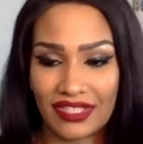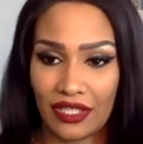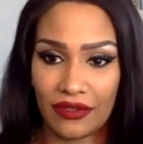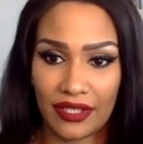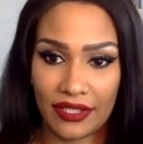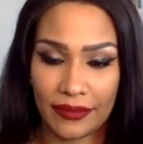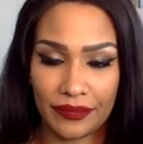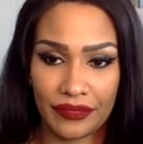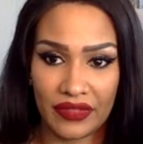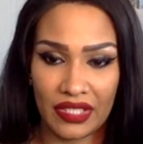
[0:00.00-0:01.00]
Okay?
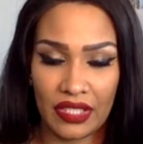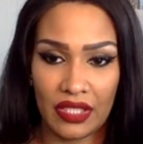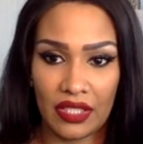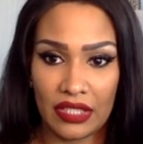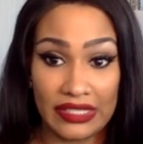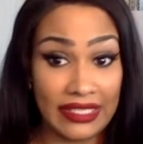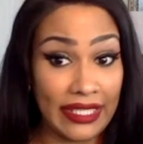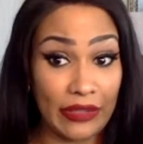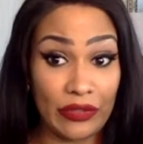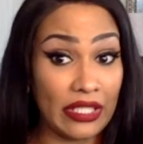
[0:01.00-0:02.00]
Because
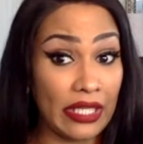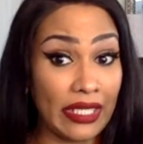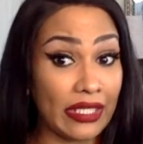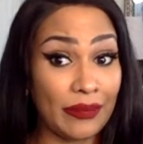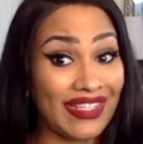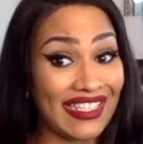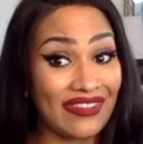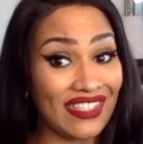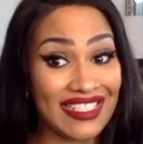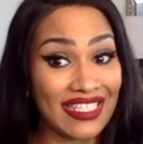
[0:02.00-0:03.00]
he not gonna
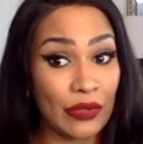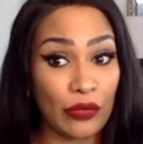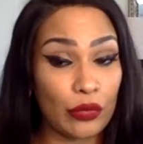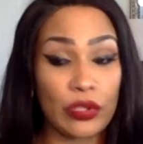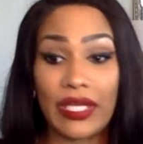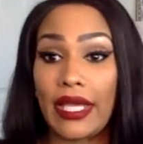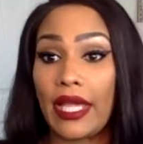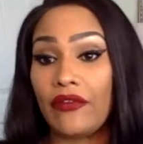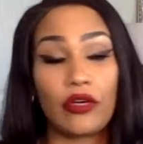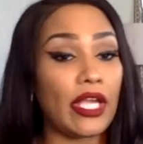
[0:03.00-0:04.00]
believe that he's gonna be
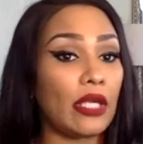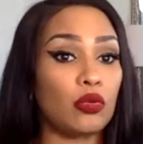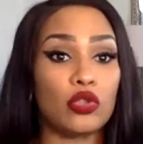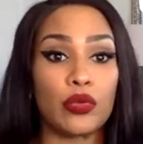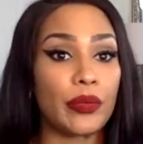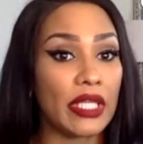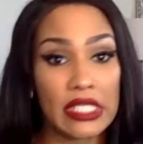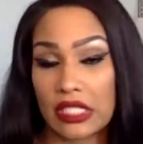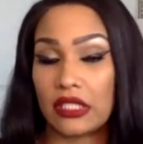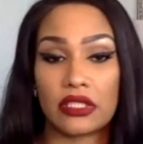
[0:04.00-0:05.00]
ever able to
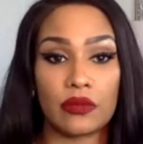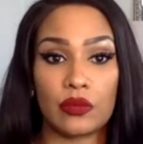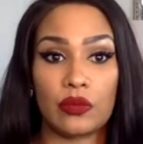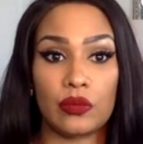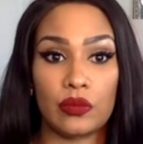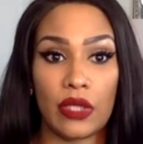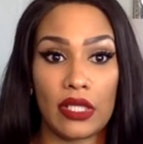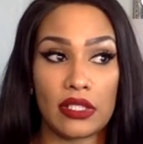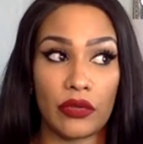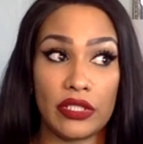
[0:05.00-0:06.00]
replace it.
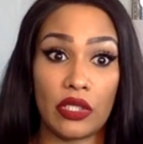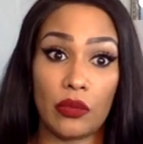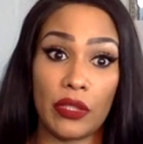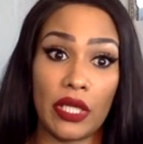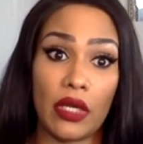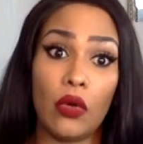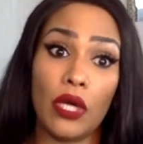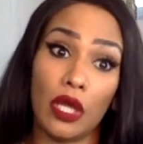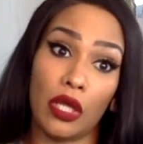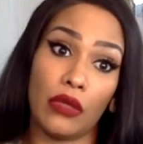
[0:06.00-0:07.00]
And so he's gonna be like,
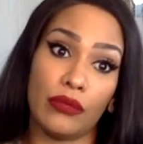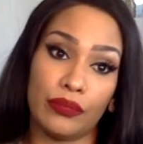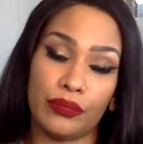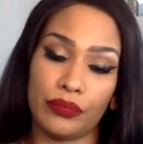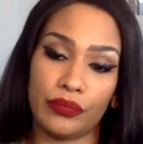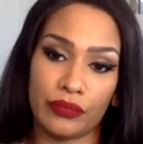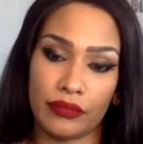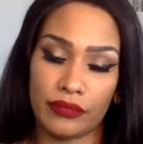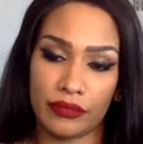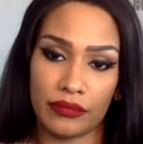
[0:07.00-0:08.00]
okay.
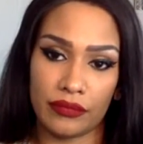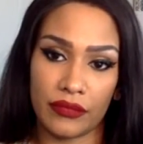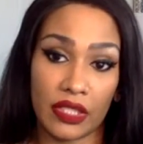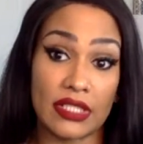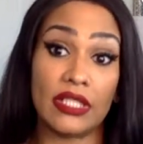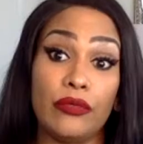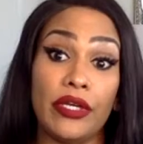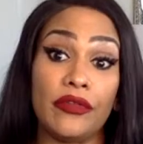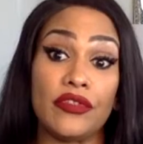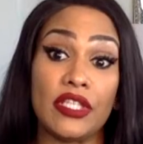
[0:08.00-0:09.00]
Because
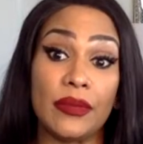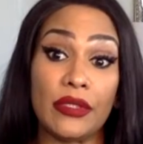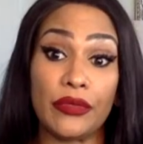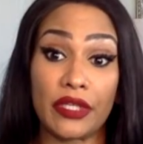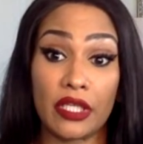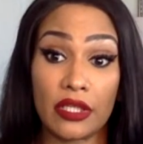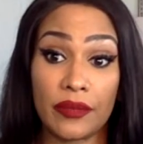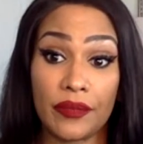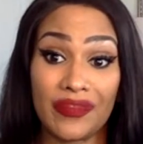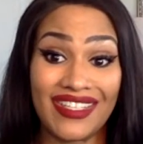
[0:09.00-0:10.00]
rather see me with
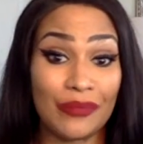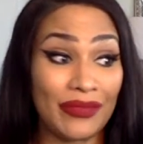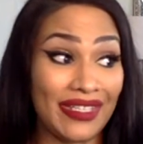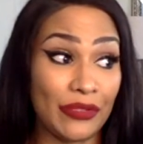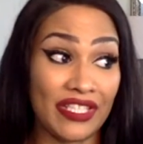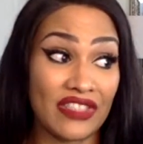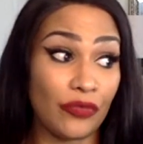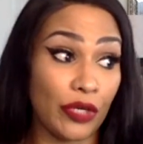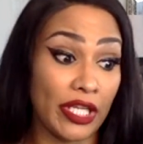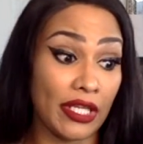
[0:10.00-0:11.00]
him than me with his
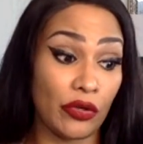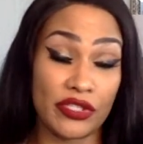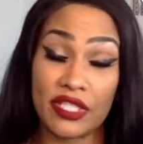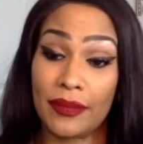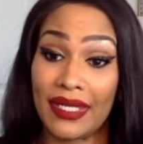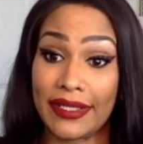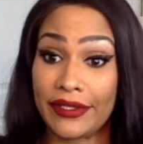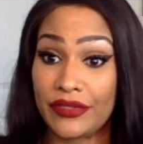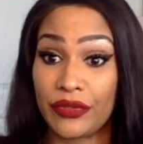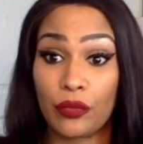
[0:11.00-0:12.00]
friend or somebody
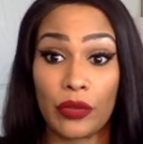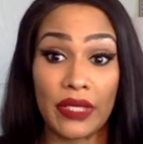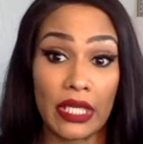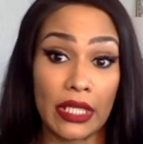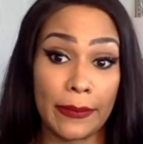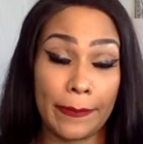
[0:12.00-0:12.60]
else with more money.